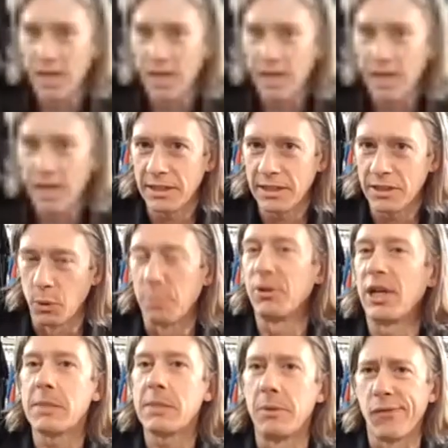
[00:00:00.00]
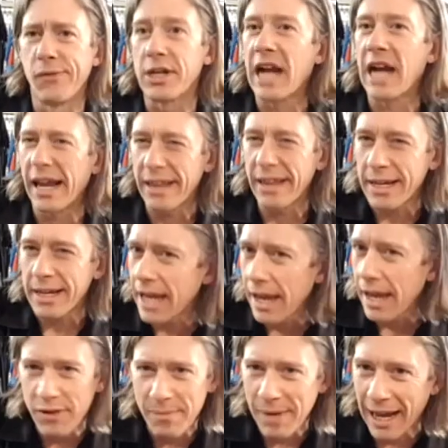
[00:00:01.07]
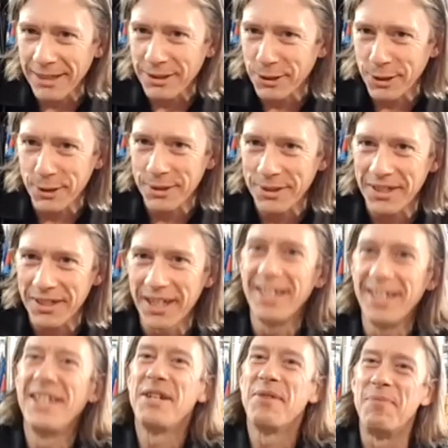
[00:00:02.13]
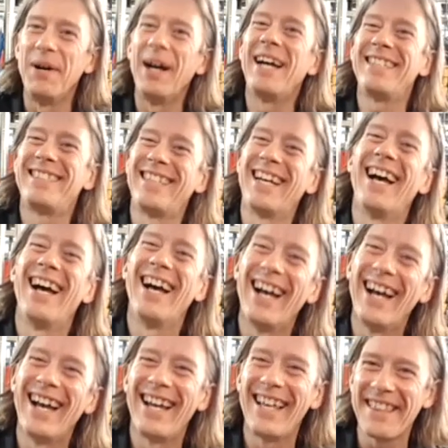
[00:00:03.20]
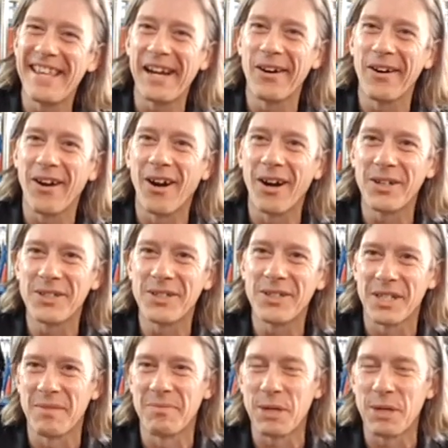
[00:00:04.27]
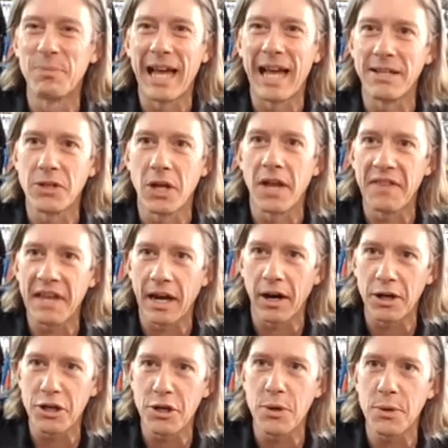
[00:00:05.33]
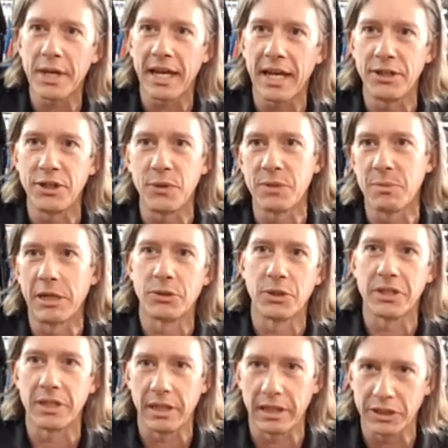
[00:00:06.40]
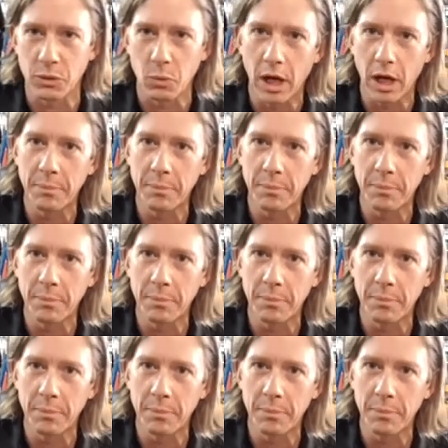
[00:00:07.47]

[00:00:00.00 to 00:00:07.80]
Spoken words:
it's no replacement for a guy like Kevin Masters, but there are some good plans on there, and you can do as much result as you want.